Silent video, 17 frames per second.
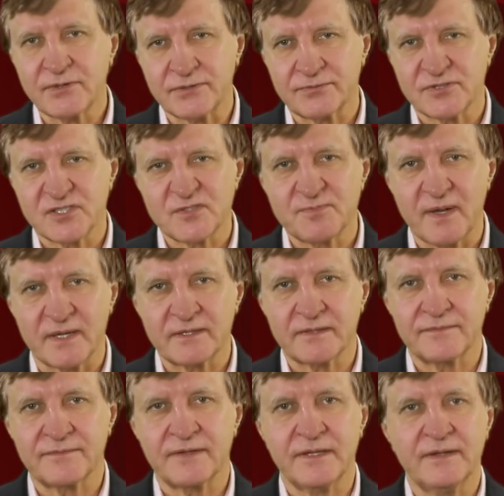
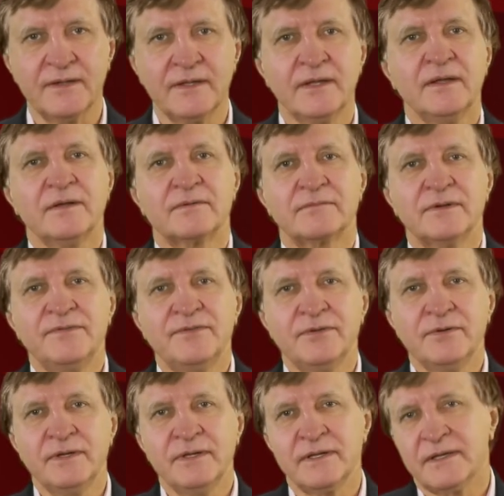retrospectively
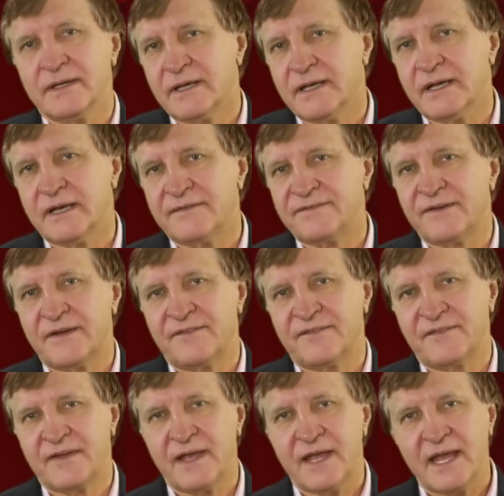reviewing
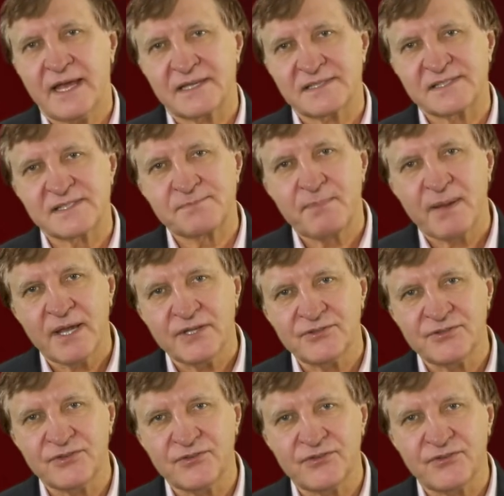FFS
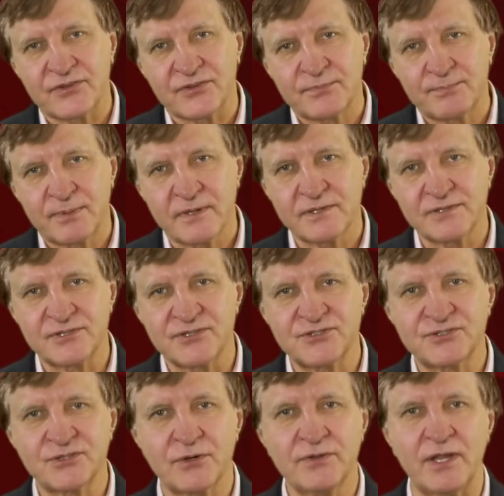patients' experiences
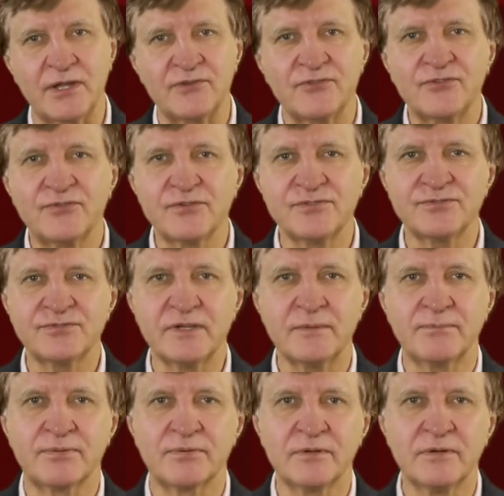show that surgery
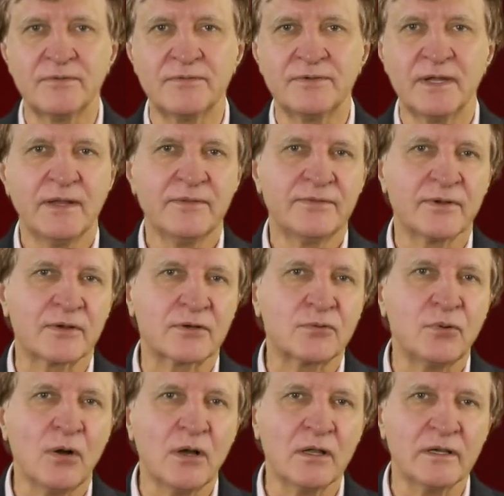improved their
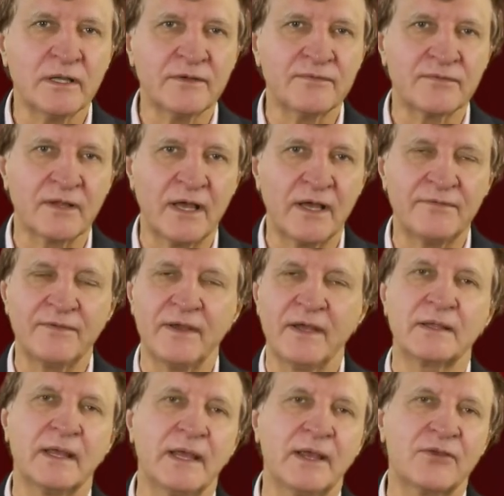quality of life
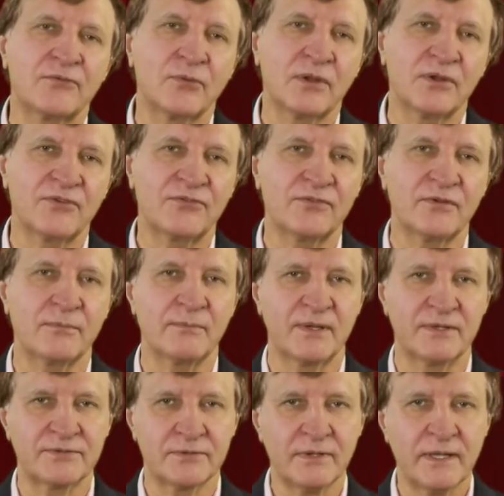as well as their
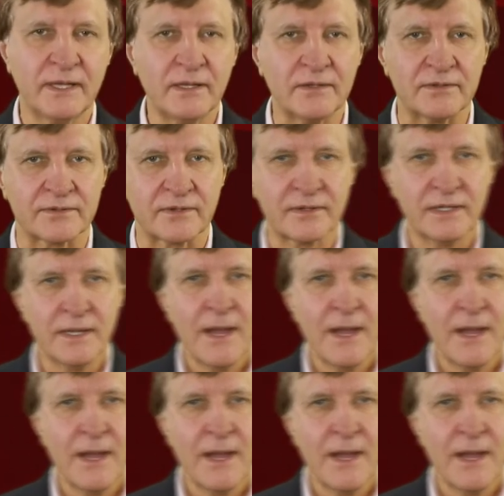mental health.